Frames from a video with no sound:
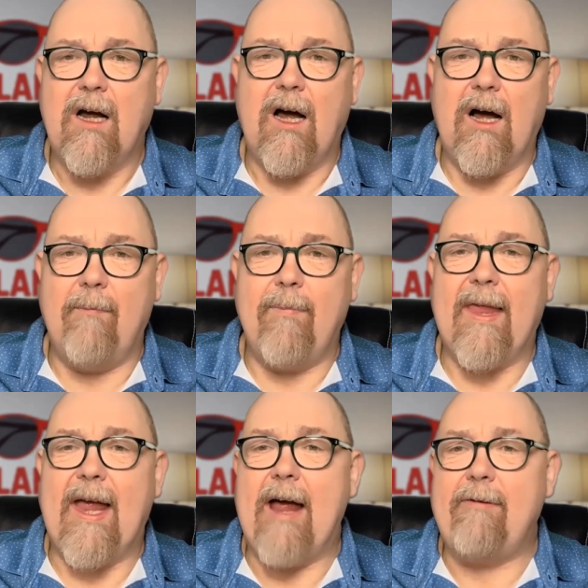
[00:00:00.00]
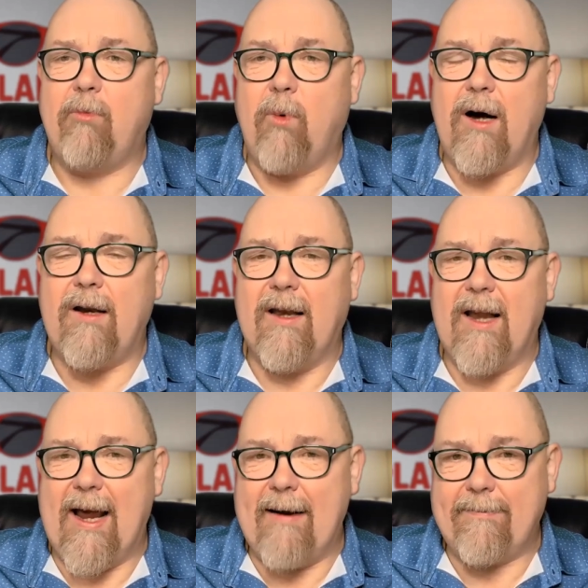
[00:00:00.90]
F1,
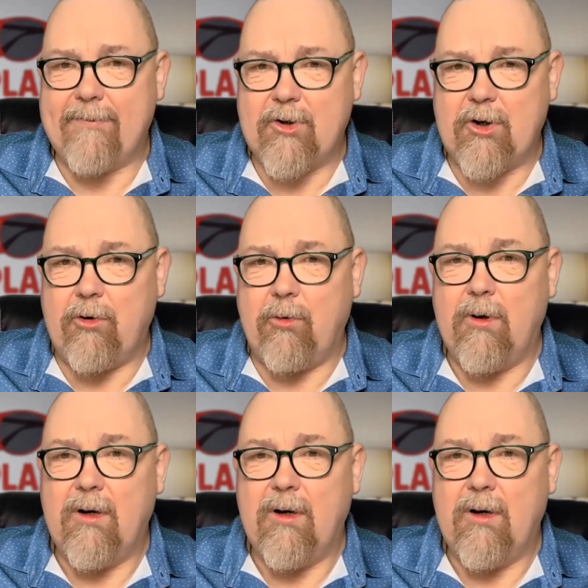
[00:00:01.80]
F2.